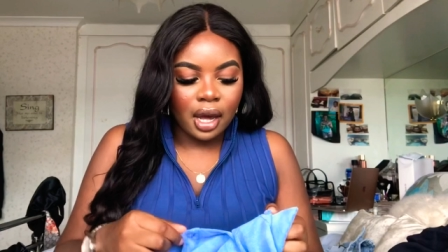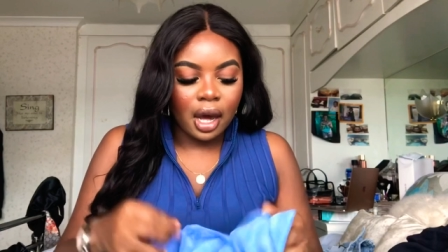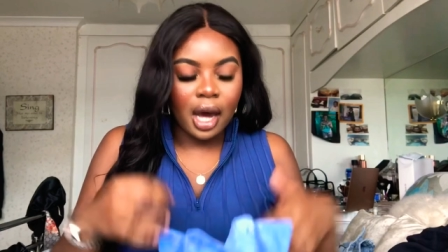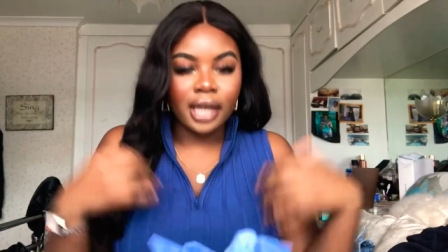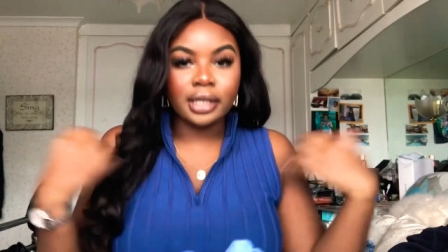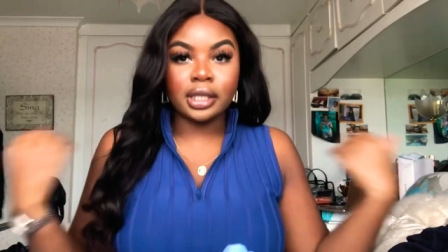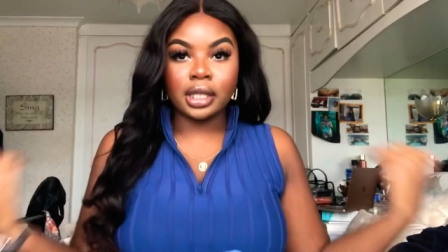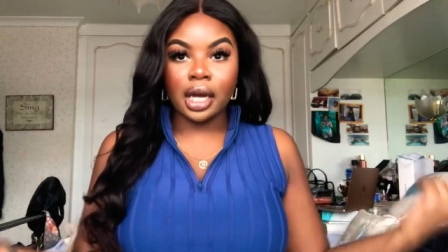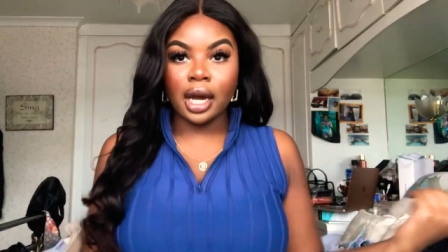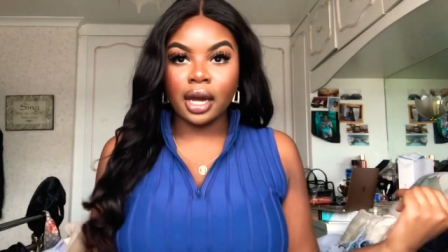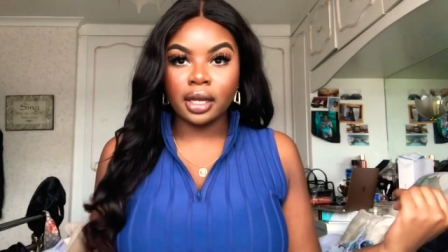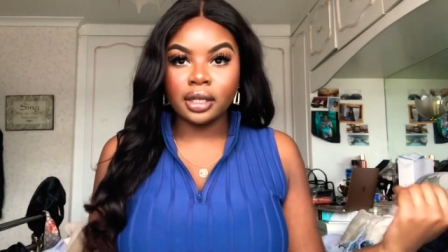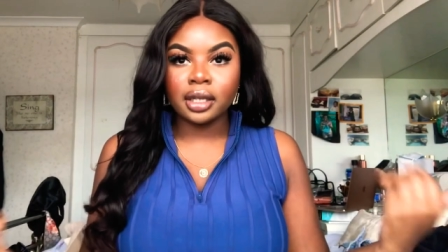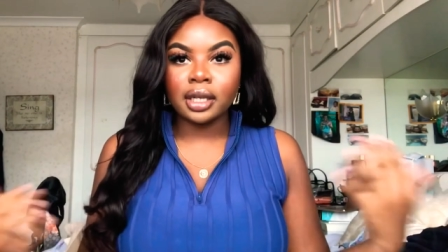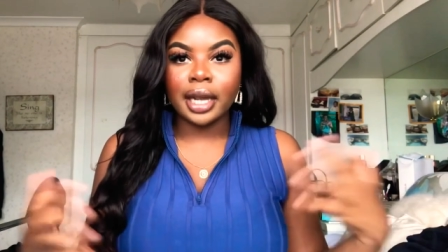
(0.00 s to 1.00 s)

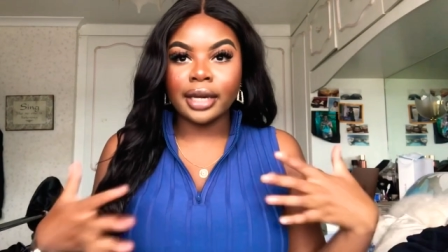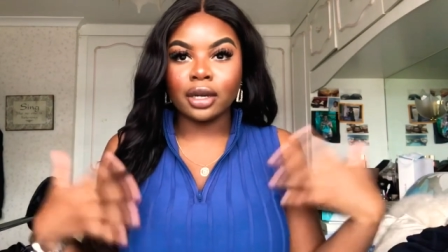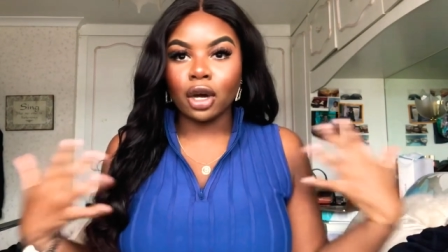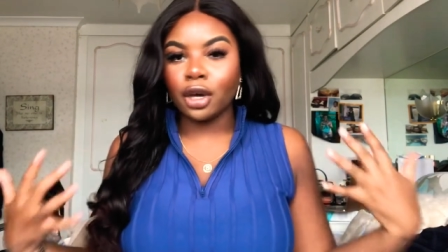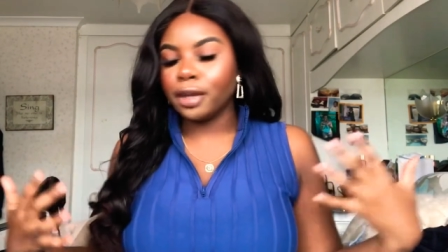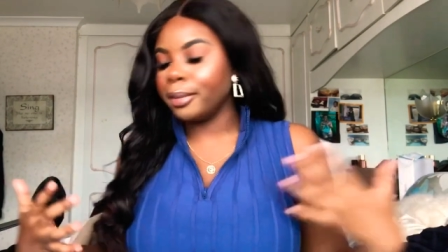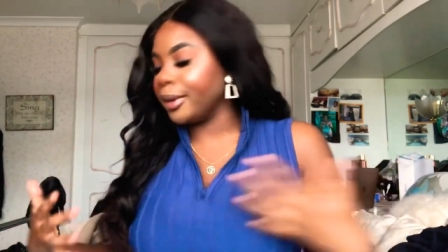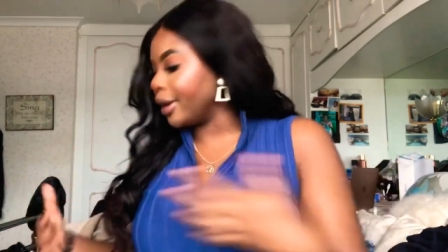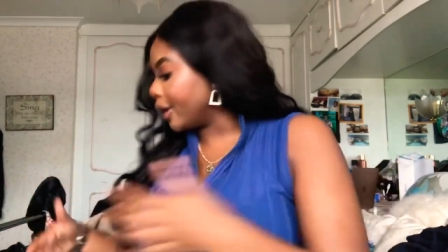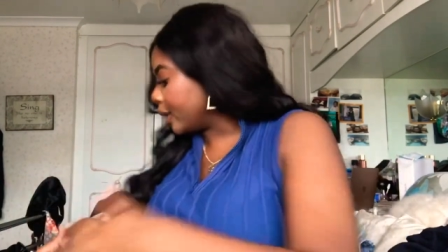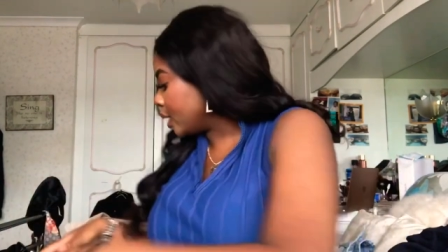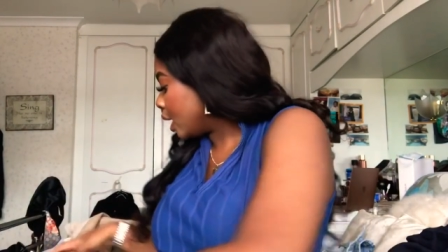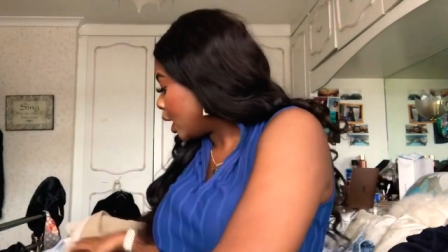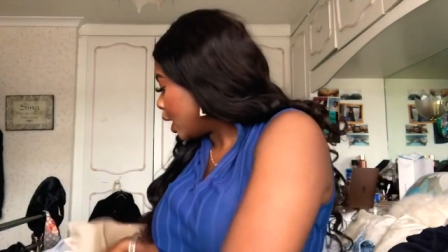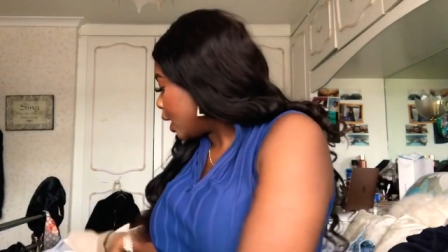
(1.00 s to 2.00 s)
undone, like open.
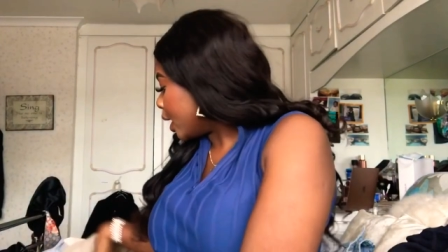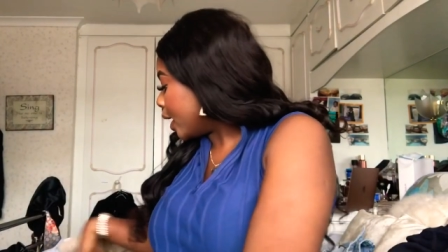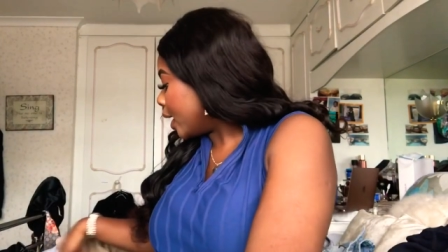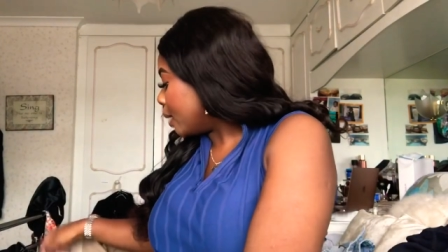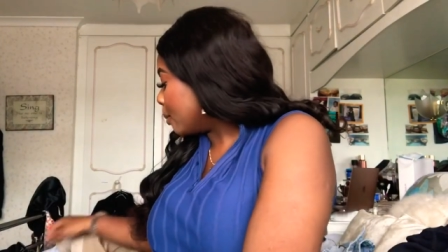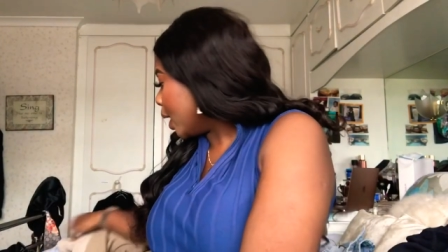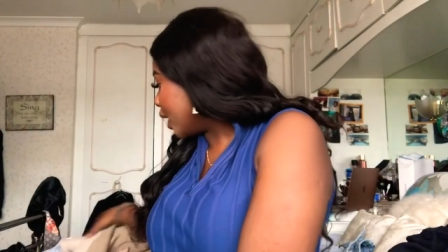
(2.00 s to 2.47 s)
Um, I